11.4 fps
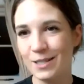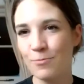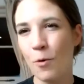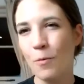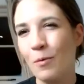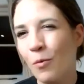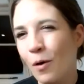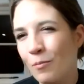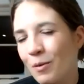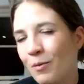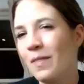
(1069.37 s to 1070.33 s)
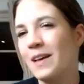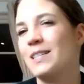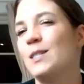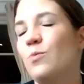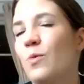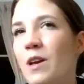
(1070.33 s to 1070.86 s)
That's what we want. We want
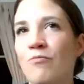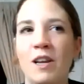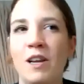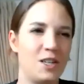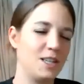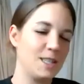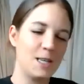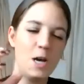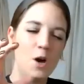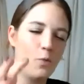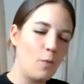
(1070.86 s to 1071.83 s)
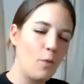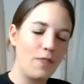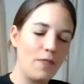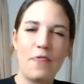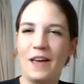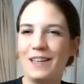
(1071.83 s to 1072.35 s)
that sweet richness. We
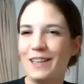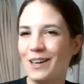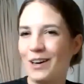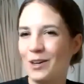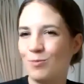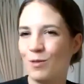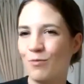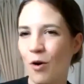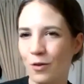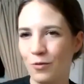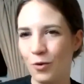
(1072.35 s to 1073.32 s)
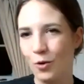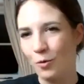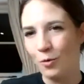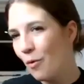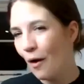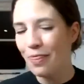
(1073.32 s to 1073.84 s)
want the thing that goes with Roquefort.
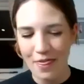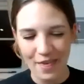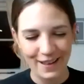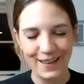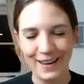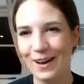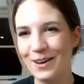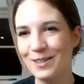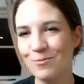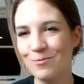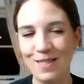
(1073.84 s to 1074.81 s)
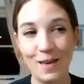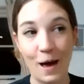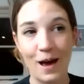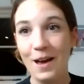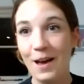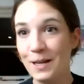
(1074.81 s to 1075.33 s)
We want the thing that goes with,
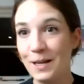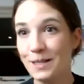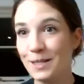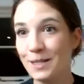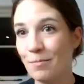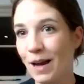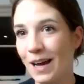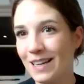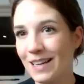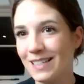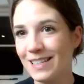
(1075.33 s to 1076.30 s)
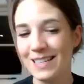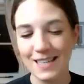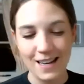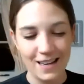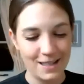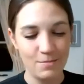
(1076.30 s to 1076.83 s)
in some cases,
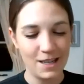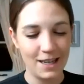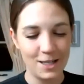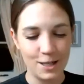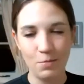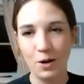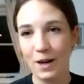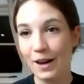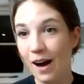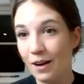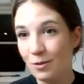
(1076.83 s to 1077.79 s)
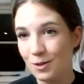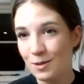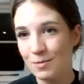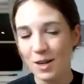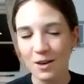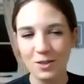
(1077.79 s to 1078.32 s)
some delicious pudding. I've got
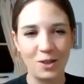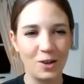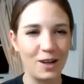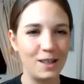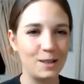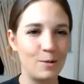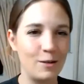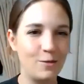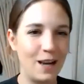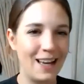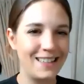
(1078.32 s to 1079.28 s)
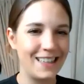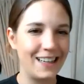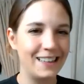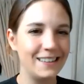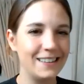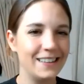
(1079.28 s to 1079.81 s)
some dark chocolate as well for later.